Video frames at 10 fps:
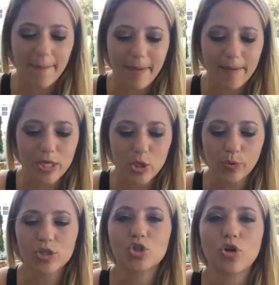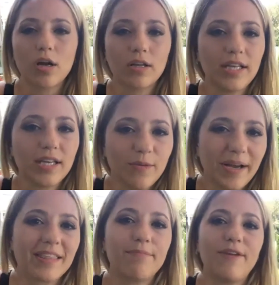maybe you were struggling
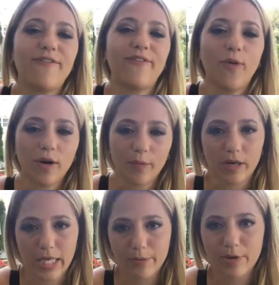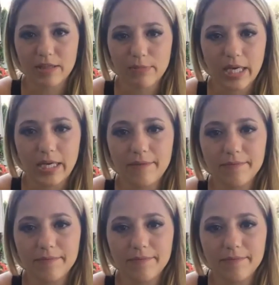with before working with me?